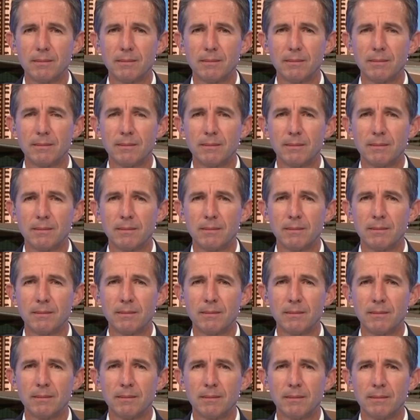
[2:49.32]

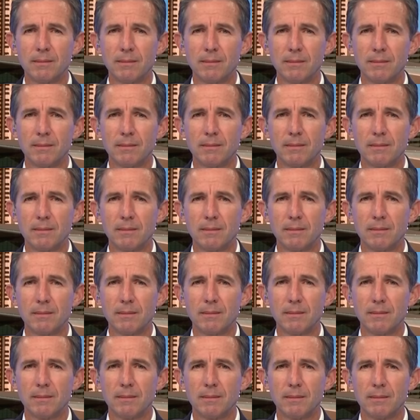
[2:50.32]

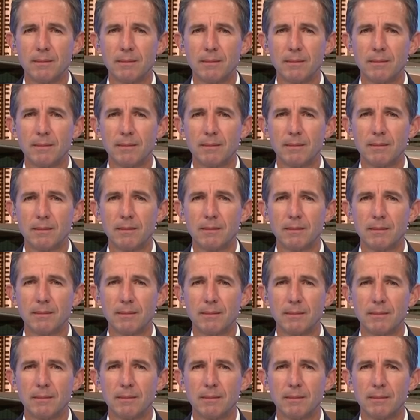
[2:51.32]

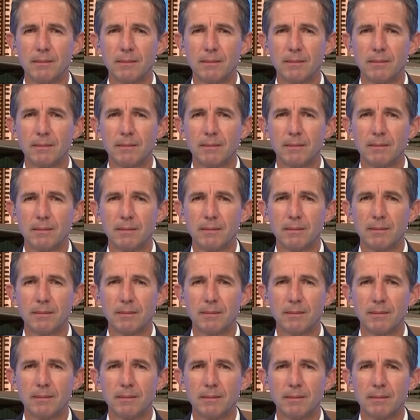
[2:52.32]

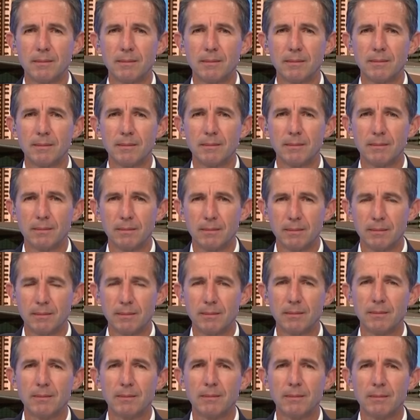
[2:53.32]

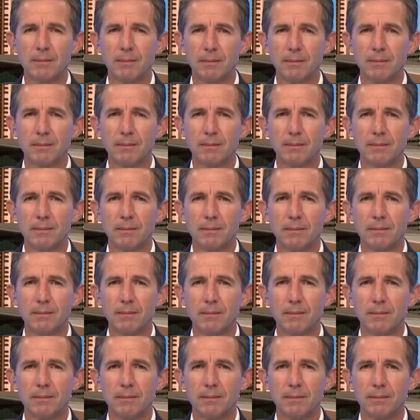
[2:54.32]

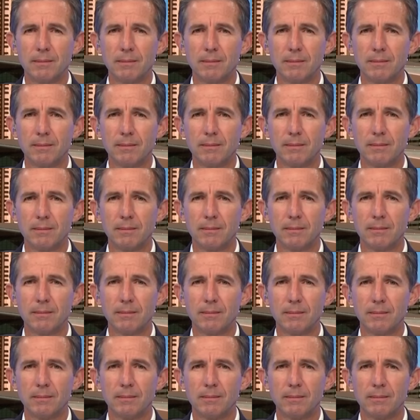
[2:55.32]

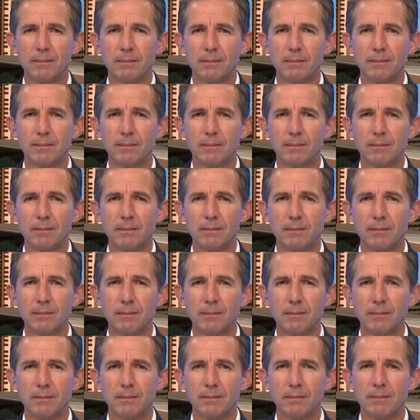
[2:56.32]
No words are spoken by the person on screen.